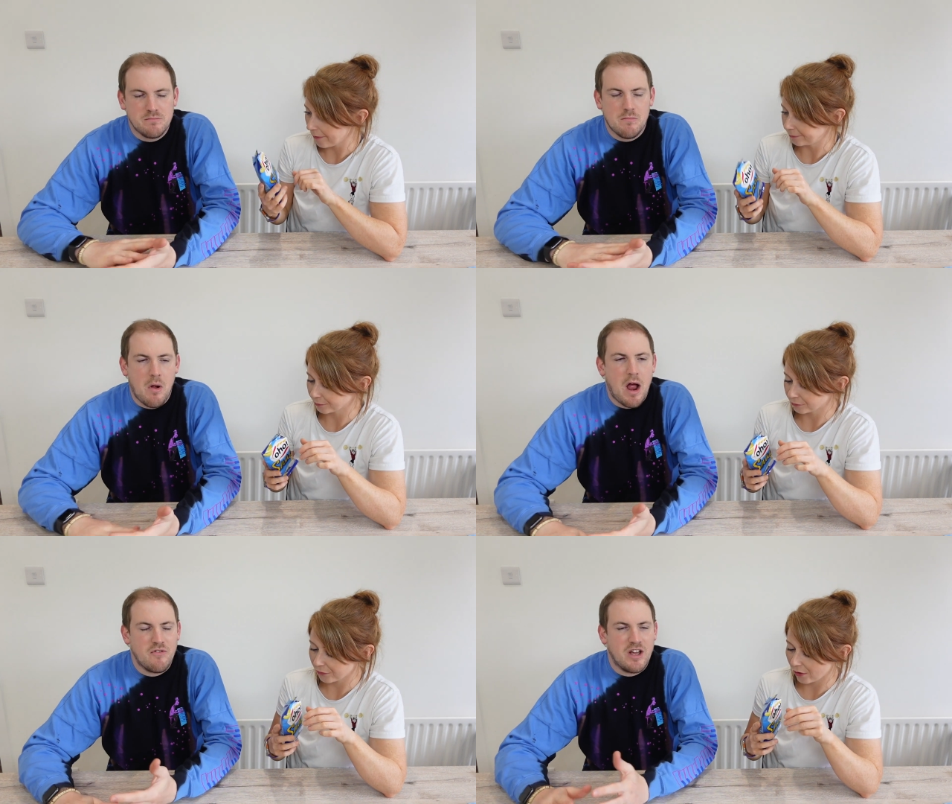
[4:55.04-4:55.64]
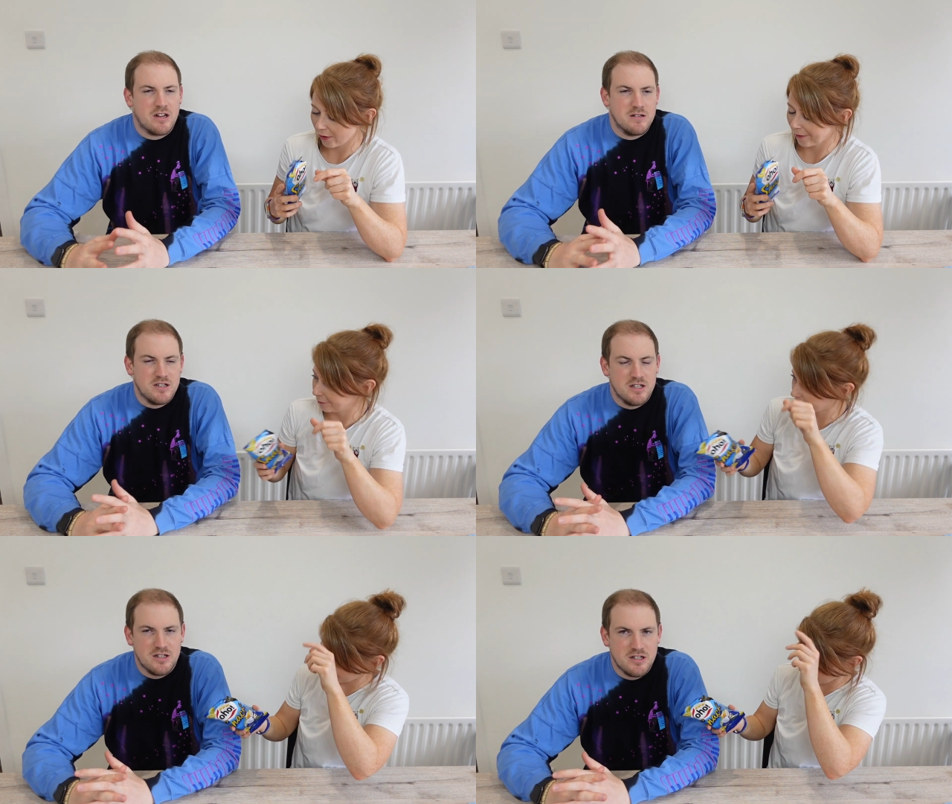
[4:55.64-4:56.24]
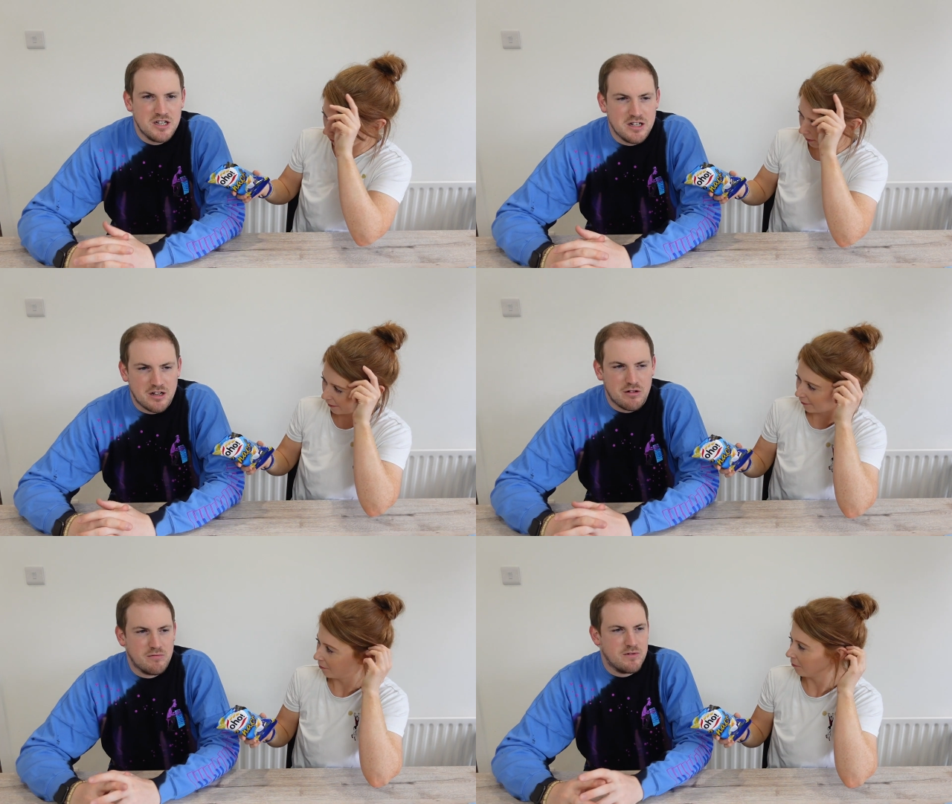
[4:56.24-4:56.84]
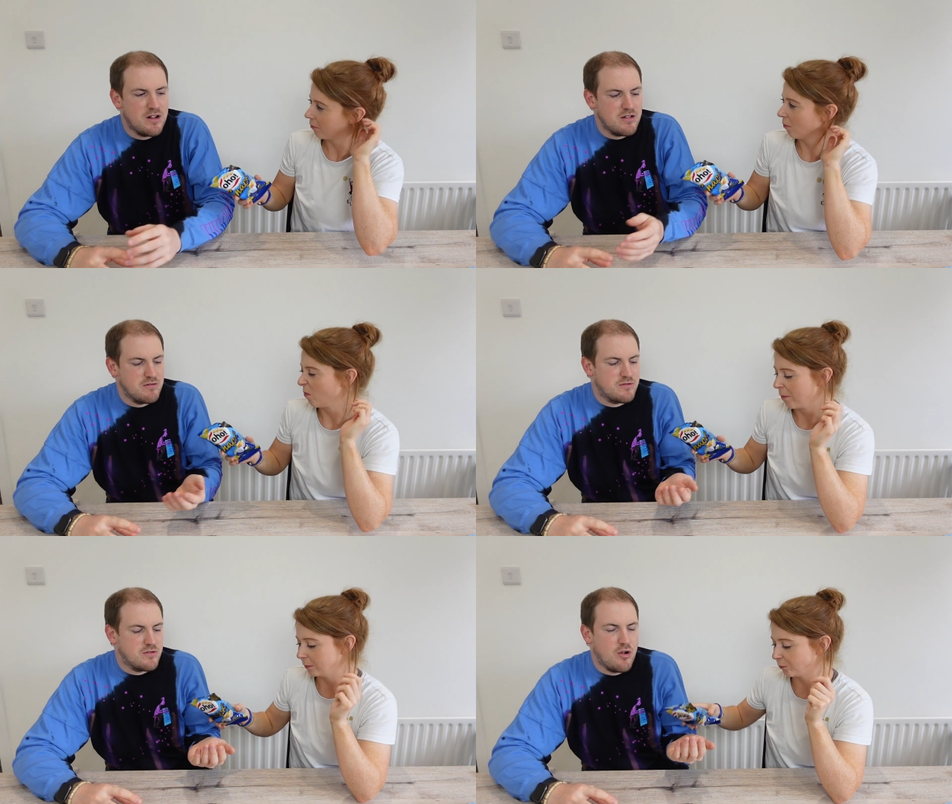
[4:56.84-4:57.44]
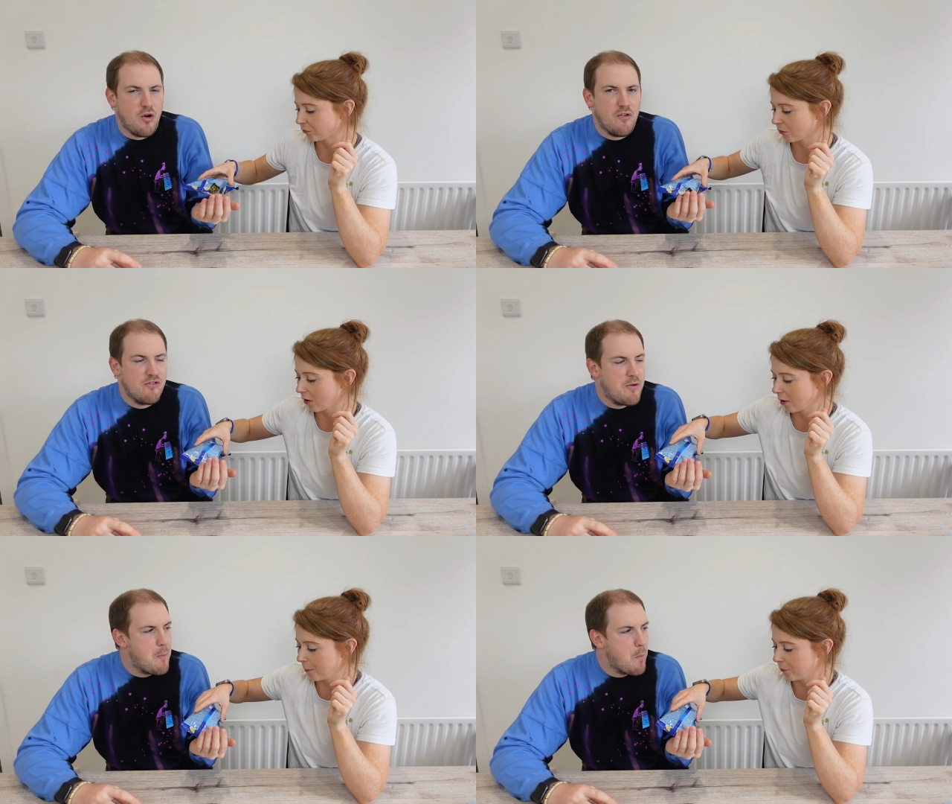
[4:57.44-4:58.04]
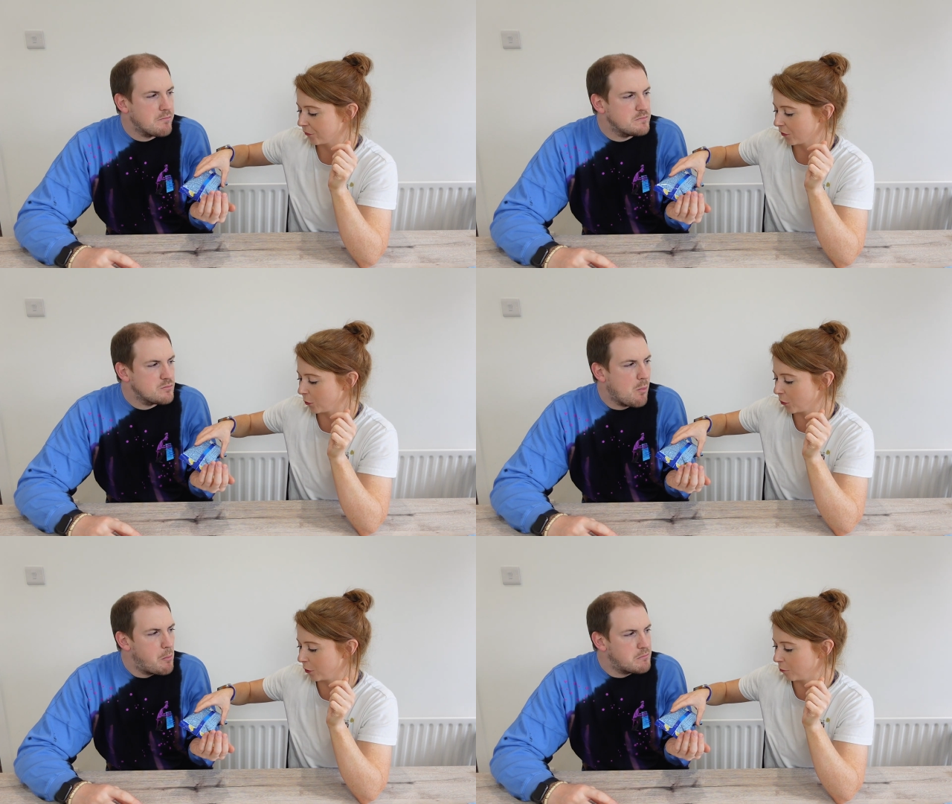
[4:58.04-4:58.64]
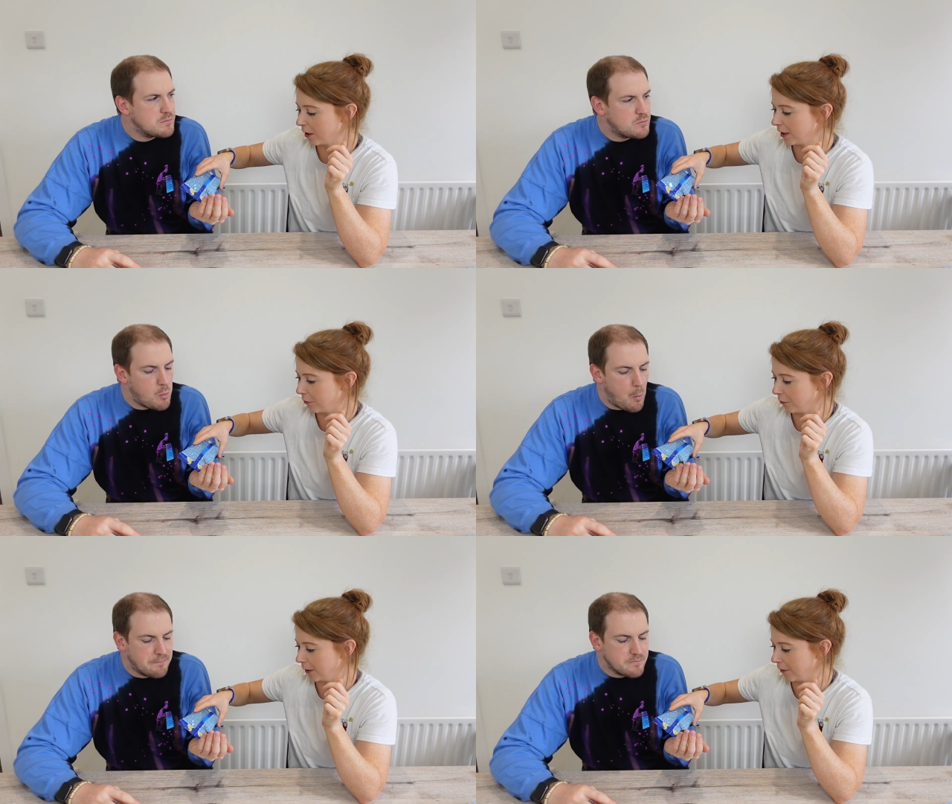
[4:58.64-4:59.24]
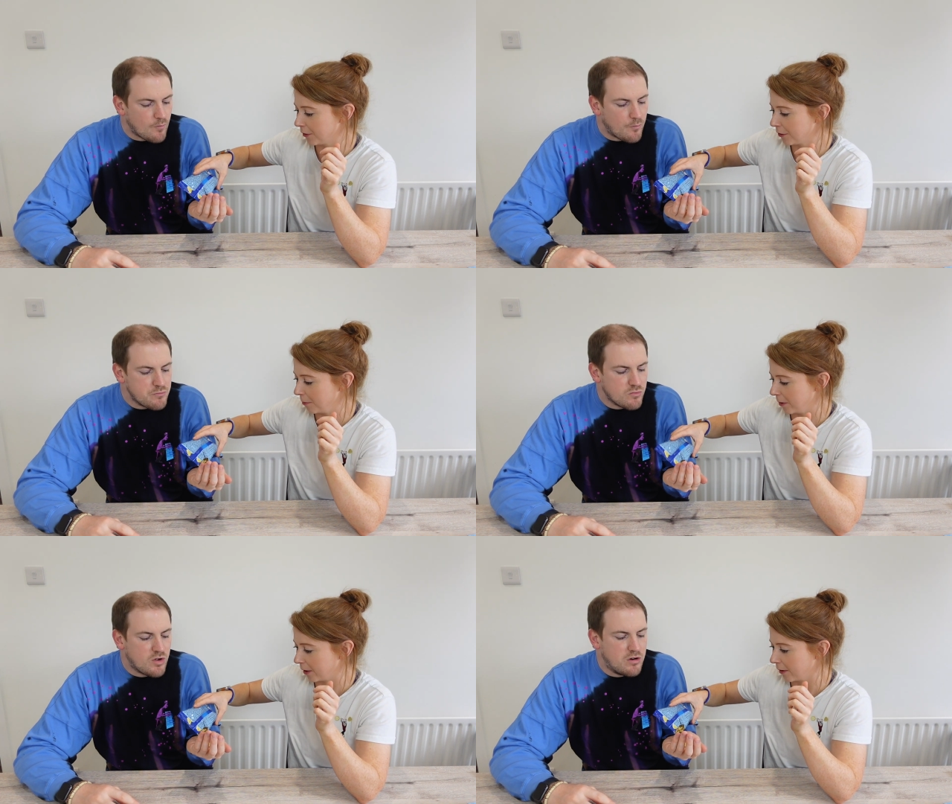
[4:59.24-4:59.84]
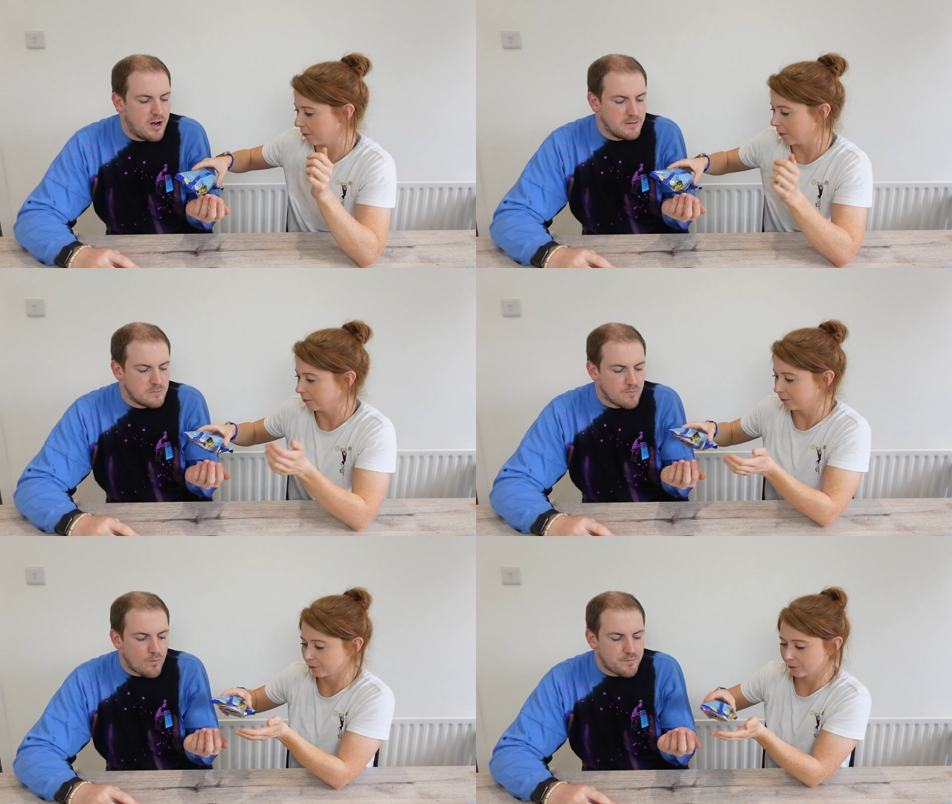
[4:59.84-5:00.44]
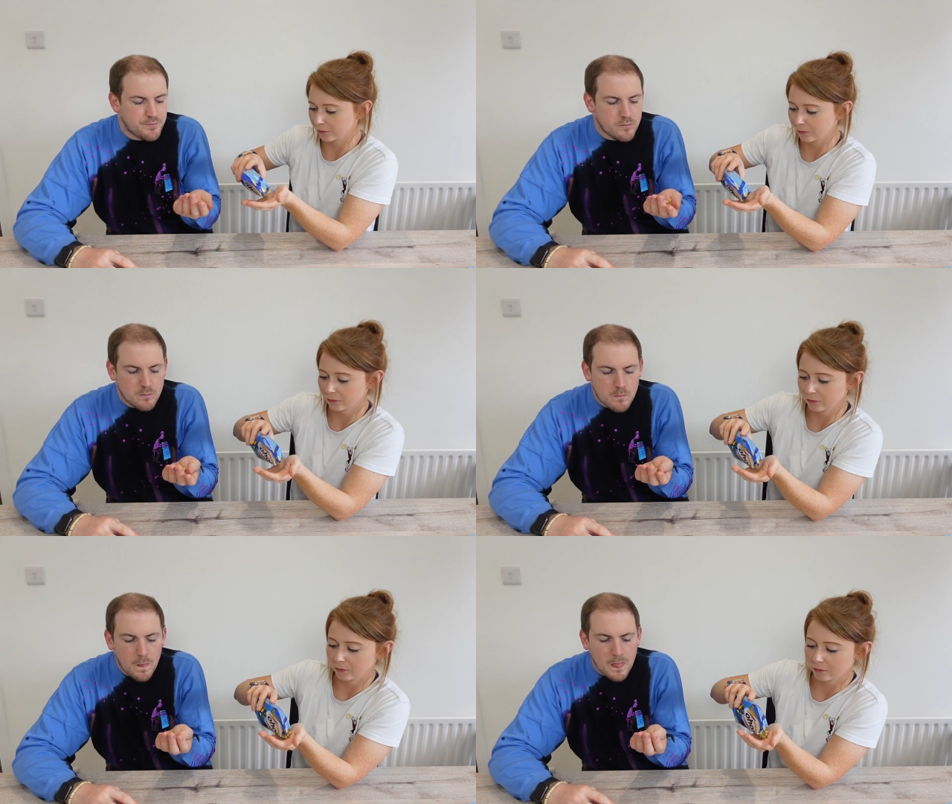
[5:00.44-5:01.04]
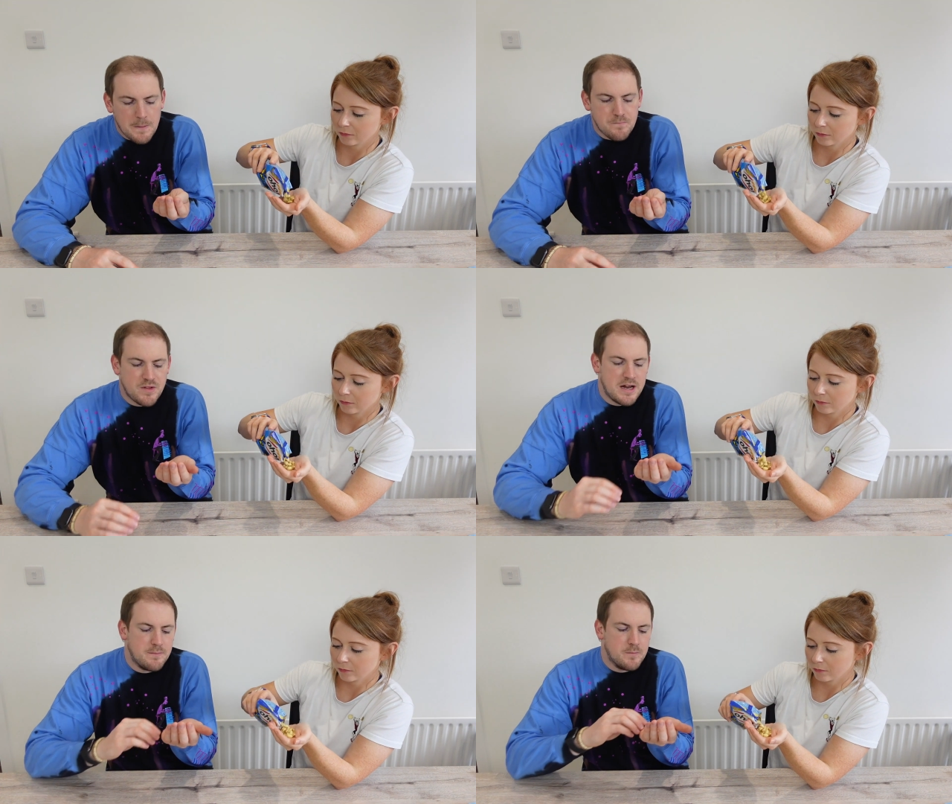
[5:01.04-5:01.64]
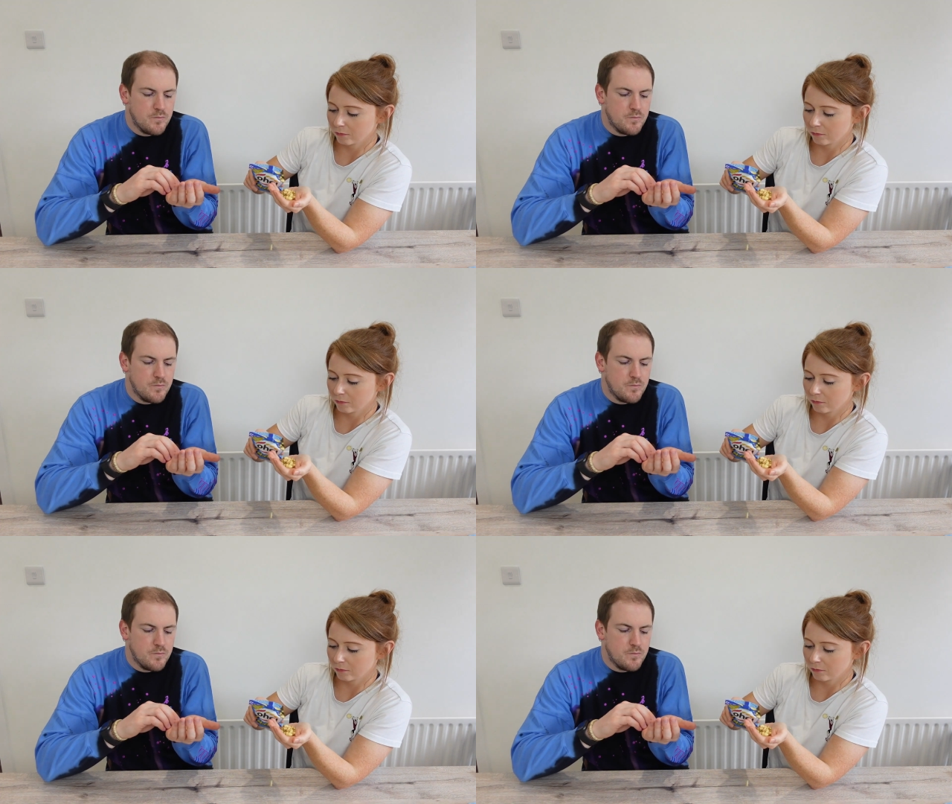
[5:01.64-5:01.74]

Speaker 1: of have that consistency like they've, like they've gone off.
Speaker 2: Though they're really flavoursome. Like,
Speaker 1: like they,